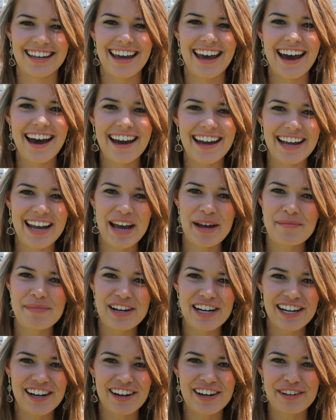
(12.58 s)
Hi, I'm
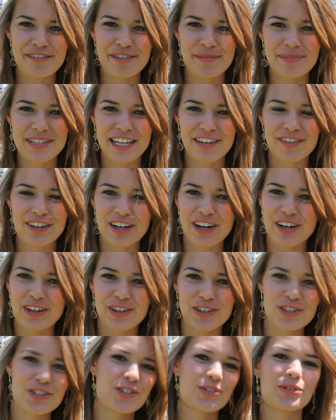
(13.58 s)
Mariana from David
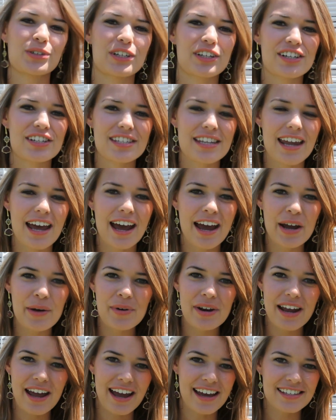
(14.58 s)
Gardner's Jewelers, and I
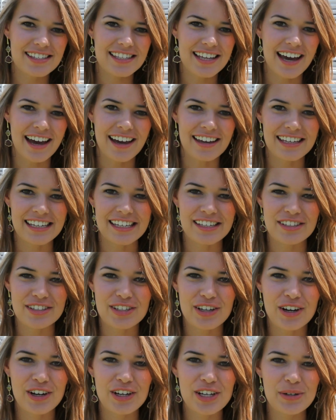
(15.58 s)
want to ask the Aggies,
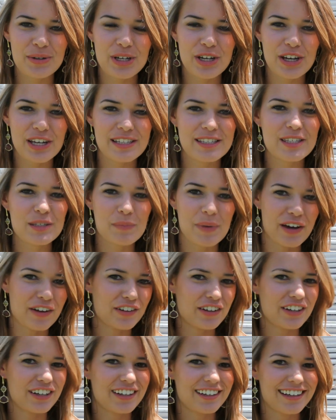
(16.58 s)
are you a good
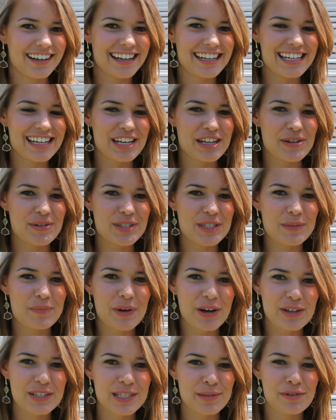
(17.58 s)
speller? And can you
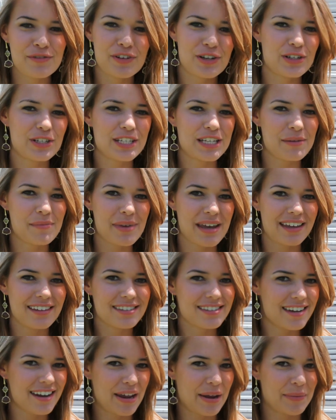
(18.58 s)
spell some of your
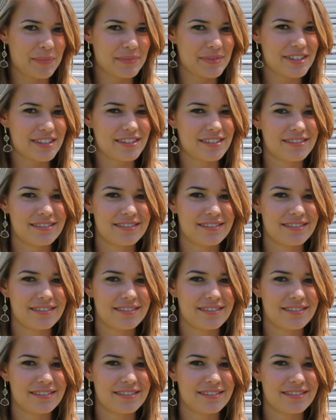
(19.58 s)
teammates' names?